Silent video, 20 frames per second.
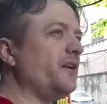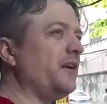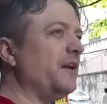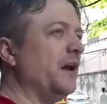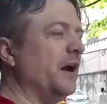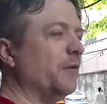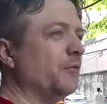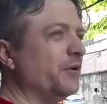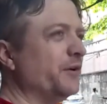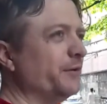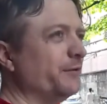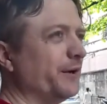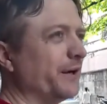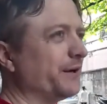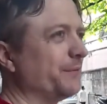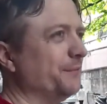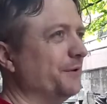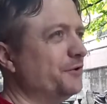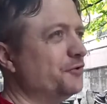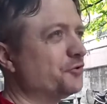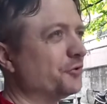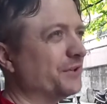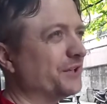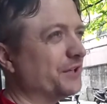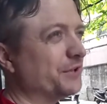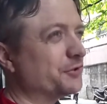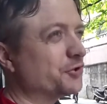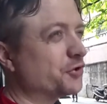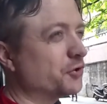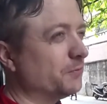I wouldn't recommend
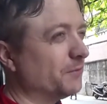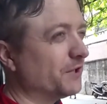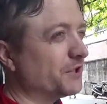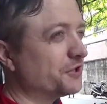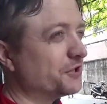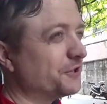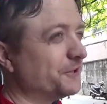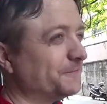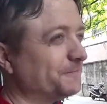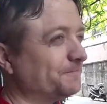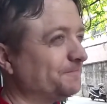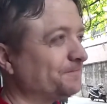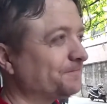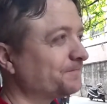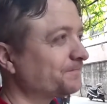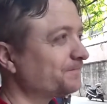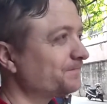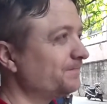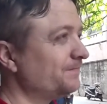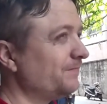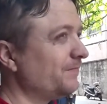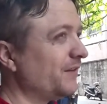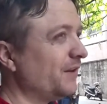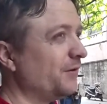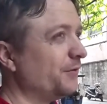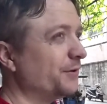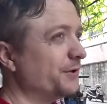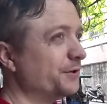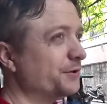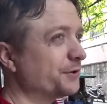drinking too much
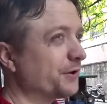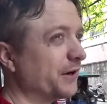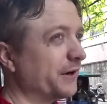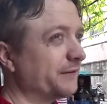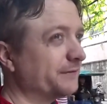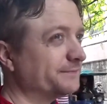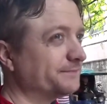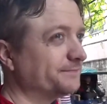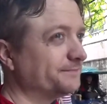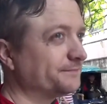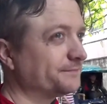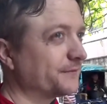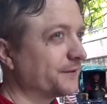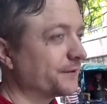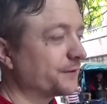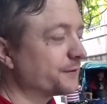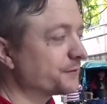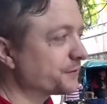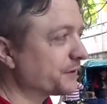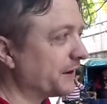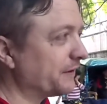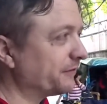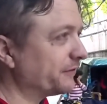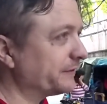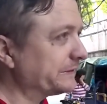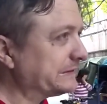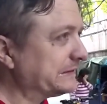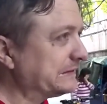when you drive through traffic.